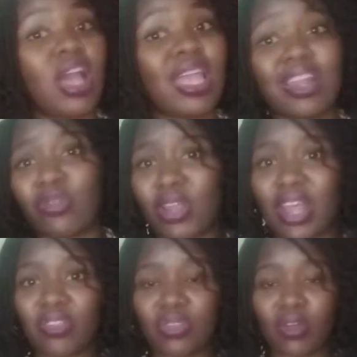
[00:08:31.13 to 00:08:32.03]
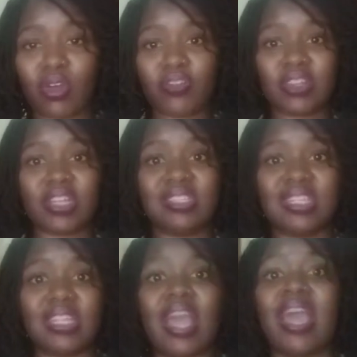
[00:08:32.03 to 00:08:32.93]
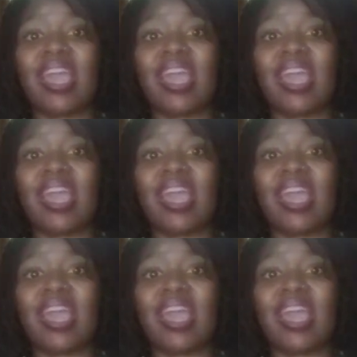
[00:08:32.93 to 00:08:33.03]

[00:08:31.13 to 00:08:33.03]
in regards to the COVID-19.